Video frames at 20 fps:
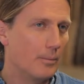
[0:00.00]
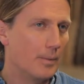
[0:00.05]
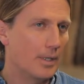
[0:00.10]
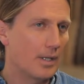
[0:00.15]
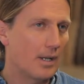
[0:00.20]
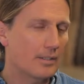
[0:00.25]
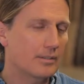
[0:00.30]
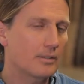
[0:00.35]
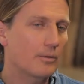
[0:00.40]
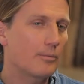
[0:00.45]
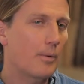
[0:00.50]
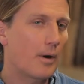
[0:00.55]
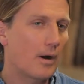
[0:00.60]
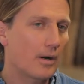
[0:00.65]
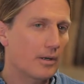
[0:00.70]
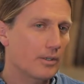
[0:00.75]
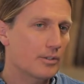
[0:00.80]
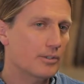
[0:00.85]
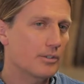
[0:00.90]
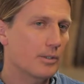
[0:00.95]
because of
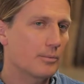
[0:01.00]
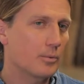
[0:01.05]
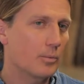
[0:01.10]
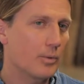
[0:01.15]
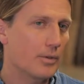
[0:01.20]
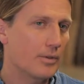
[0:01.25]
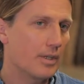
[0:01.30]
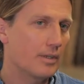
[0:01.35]
partnership with